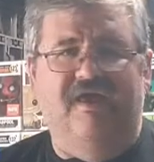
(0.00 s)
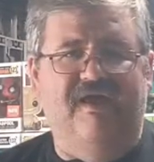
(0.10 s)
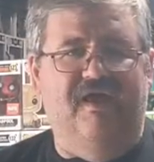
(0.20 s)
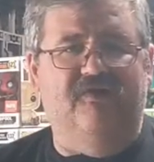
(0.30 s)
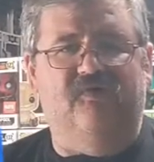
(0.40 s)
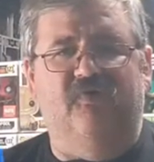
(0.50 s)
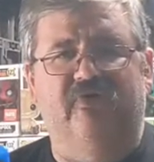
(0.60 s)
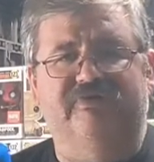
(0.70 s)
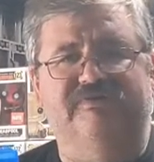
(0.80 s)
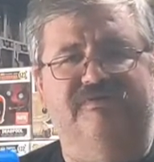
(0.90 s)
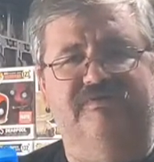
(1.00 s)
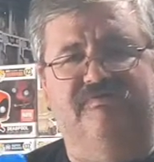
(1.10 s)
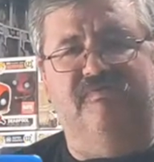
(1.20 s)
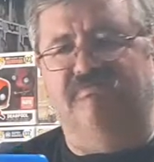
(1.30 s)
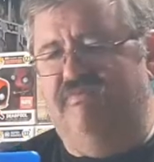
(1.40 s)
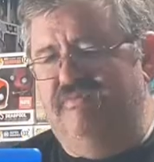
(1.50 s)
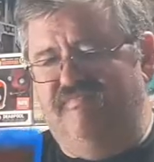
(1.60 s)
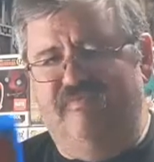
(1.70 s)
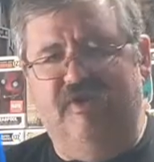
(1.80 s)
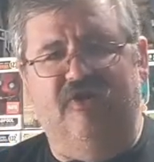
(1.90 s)
and of course,
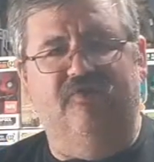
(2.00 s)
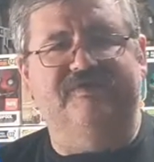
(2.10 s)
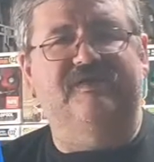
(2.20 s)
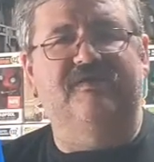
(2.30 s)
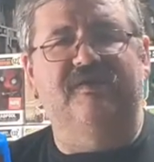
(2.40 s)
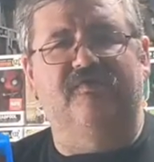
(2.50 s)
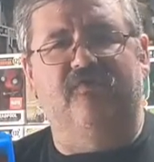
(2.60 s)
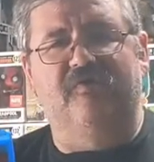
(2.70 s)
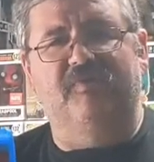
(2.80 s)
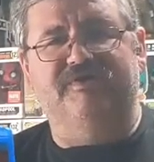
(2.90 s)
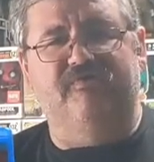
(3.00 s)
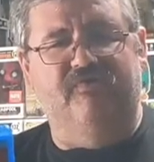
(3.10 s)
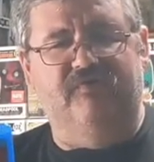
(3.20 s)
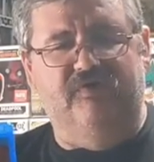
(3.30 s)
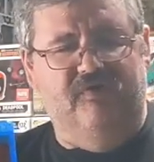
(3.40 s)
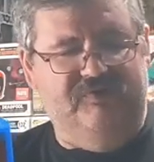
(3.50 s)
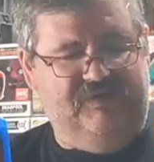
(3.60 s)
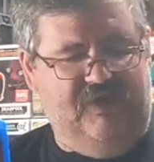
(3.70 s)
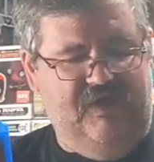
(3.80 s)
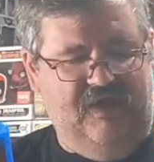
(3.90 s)
this didn't get very much
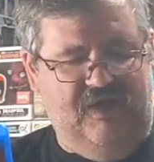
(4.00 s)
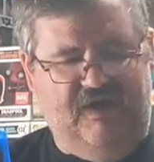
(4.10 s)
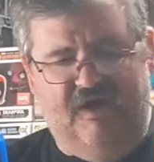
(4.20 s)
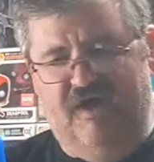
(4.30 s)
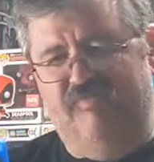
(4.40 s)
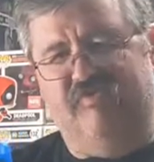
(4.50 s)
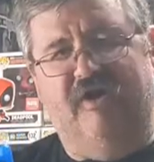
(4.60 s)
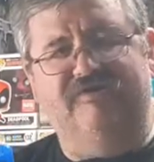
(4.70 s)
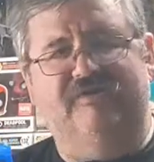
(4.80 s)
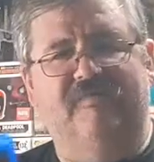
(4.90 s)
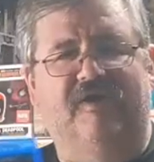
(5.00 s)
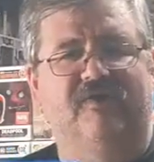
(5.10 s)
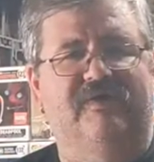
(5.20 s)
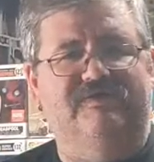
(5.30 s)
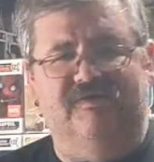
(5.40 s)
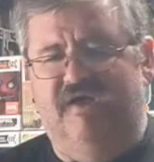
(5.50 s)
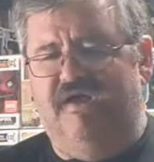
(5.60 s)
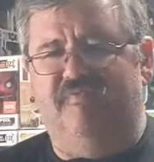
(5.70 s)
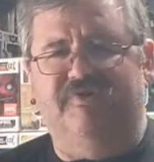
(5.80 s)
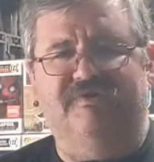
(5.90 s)
reviews. Rotten Tomato doesn't
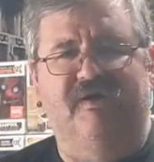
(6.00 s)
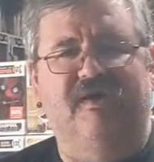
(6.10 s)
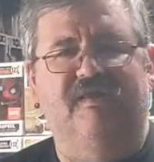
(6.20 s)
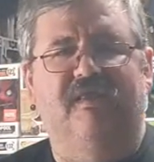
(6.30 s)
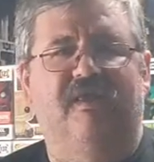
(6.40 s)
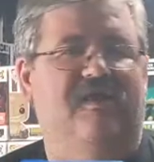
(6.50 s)
like it per se,